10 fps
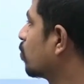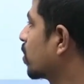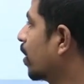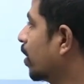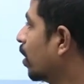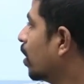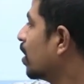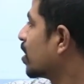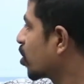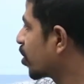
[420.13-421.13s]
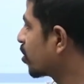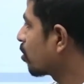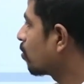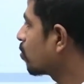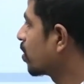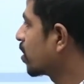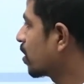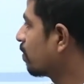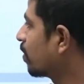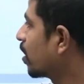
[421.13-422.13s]
200 signature also in the
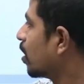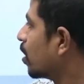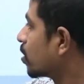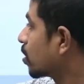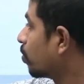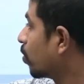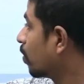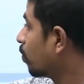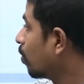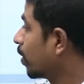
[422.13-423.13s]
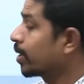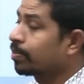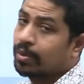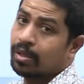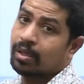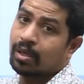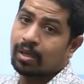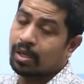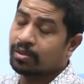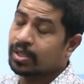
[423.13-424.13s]
same way supported file type
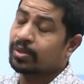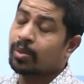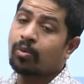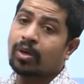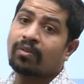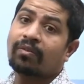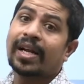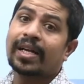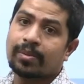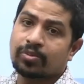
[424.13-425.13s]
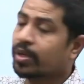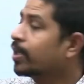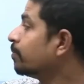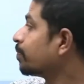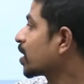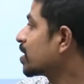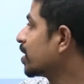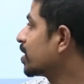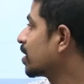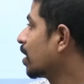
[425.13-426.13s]
uh, supported file type sorry it
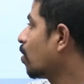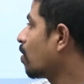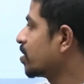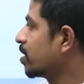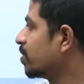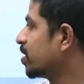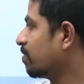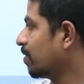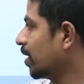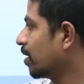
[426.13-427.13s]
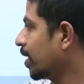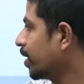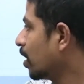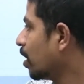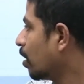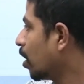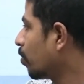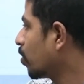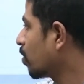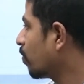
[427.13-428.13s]
is .jpg file right
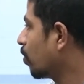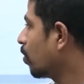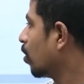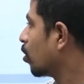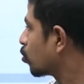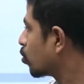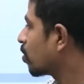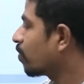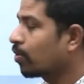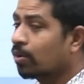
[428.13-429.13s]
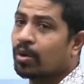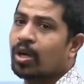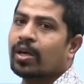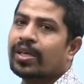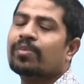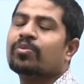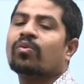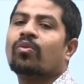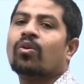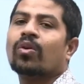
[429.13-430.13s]
upload your photo choose your photo keep your
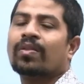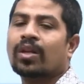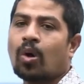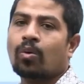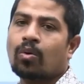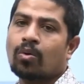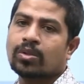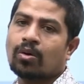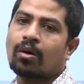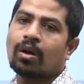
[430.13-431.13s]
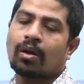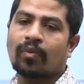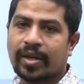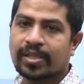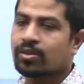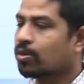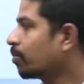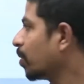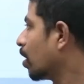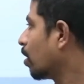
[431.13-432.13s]
photo in the downloads or on the
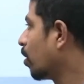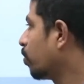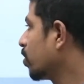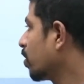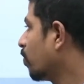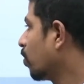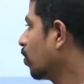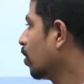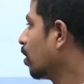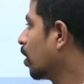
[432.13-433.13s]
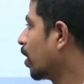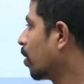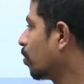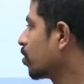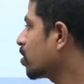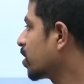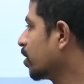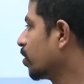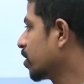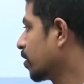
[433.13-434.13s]
desktop upload your photo and upload your
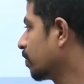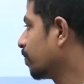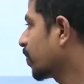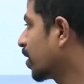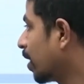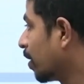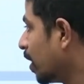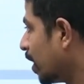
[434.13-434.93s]
signature then